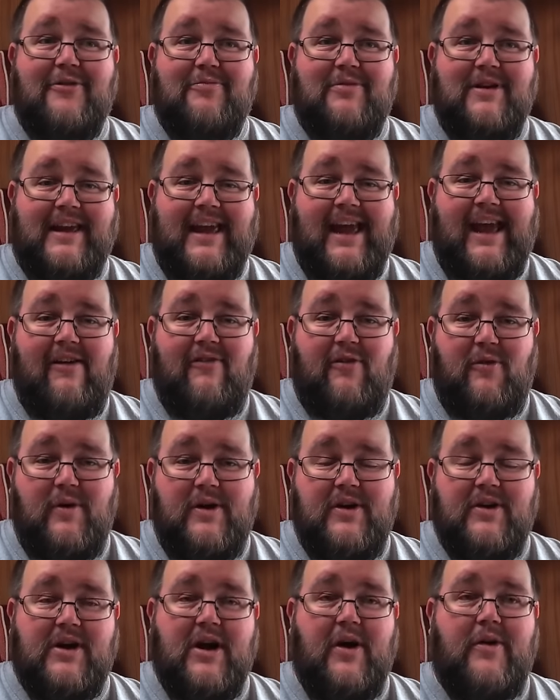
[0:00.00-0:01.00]
to be careful
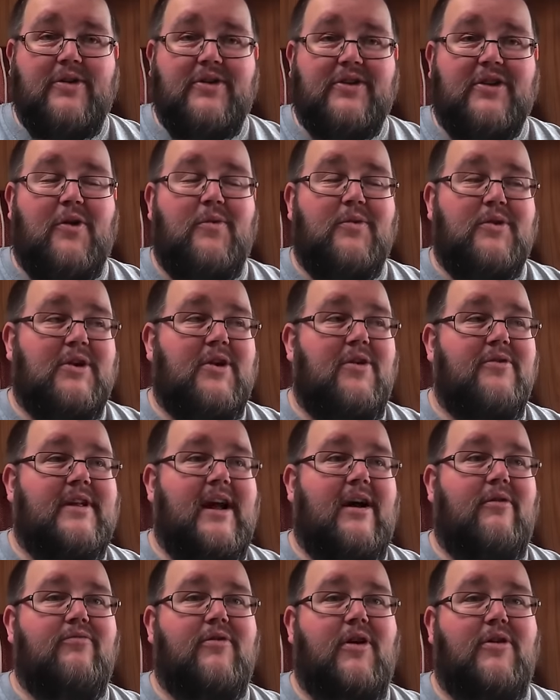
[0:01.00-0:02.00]
where you're going. You don't want to go
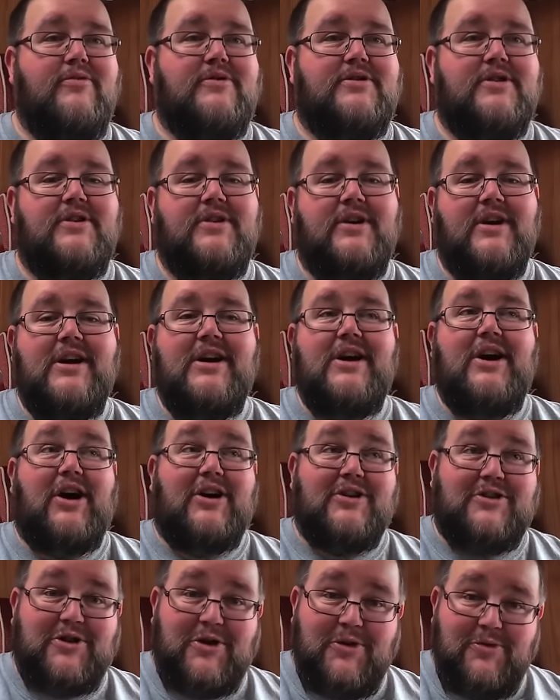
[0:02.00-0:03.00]
down roads that
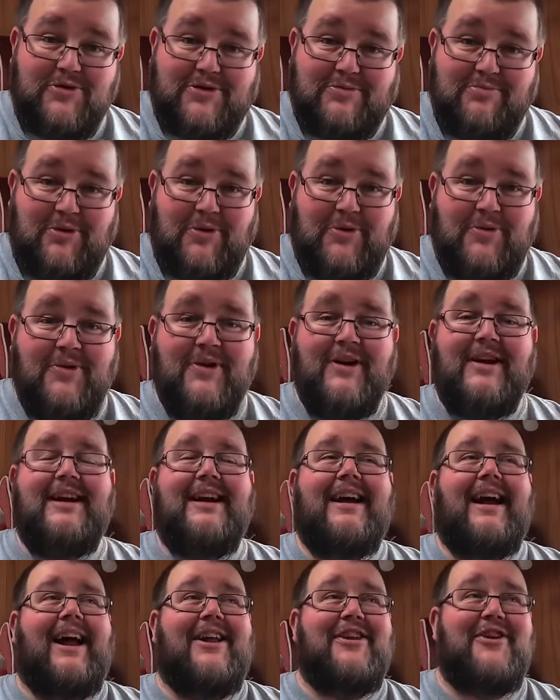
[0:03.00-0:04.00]
are too small
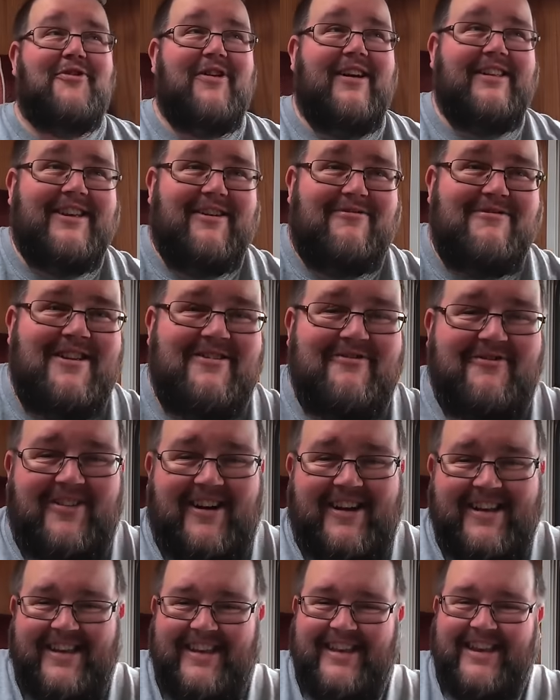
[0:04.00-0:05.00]
and you end up in
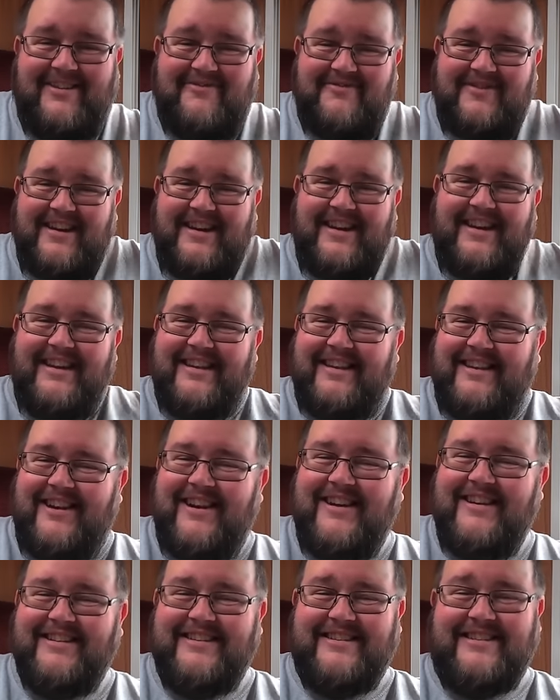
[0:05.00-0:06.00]
one of them
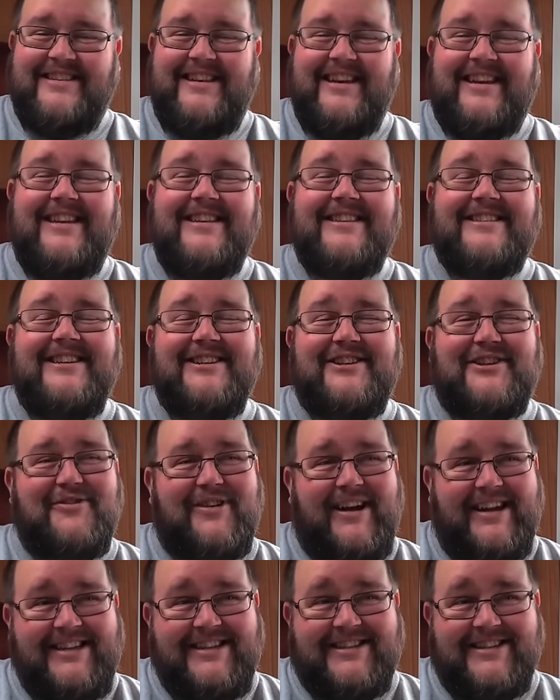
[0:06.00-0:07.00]
sticky
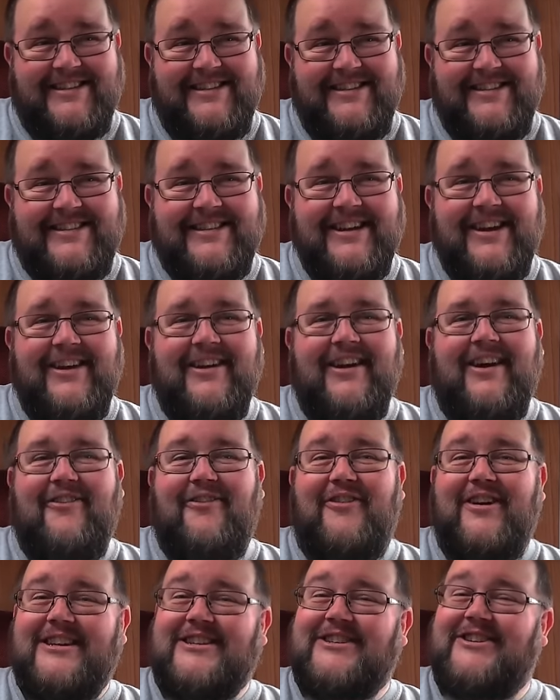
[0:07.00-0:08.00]
situations,
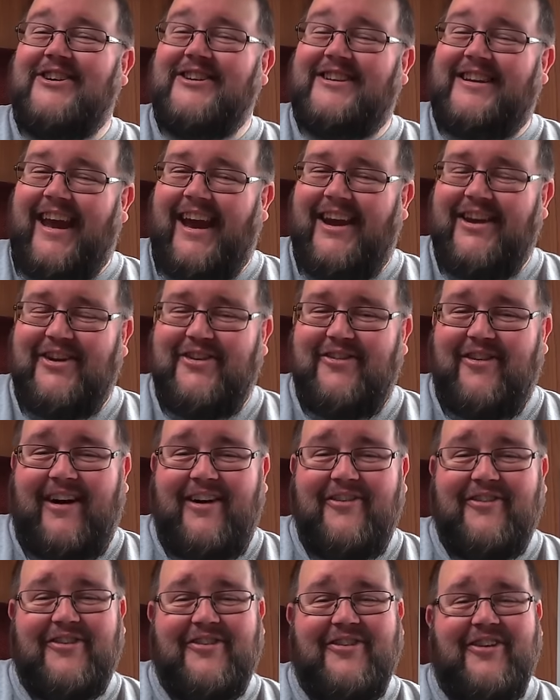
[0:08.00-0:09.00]
which could get you
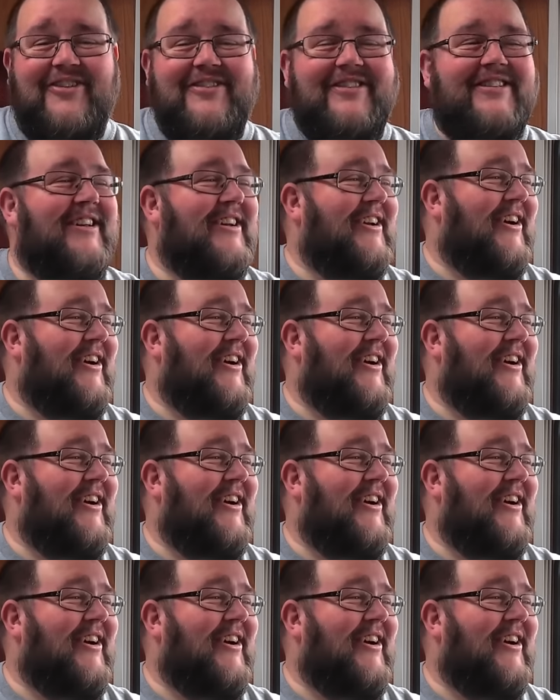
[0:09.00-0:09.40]
either on